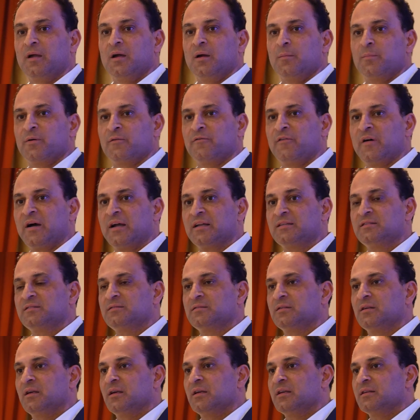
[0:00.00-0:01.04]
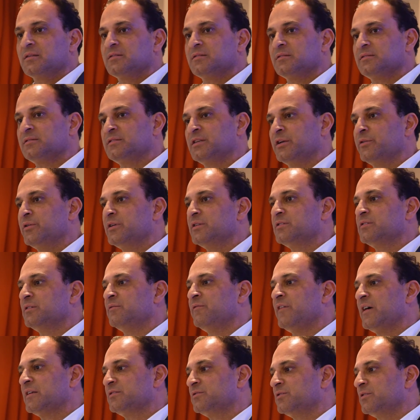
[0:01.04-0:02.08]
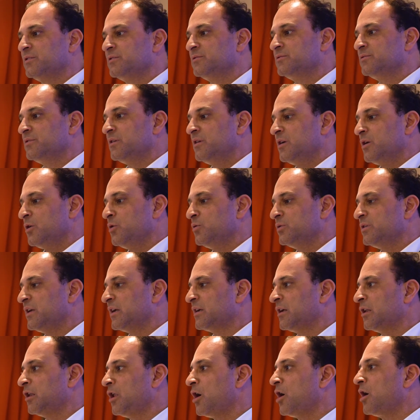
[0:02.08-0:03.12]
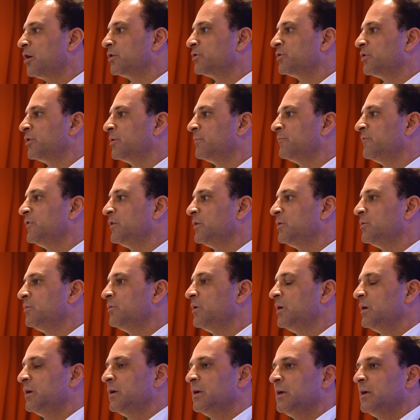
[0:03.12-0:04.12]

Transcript: provides serious investors who take a long-term view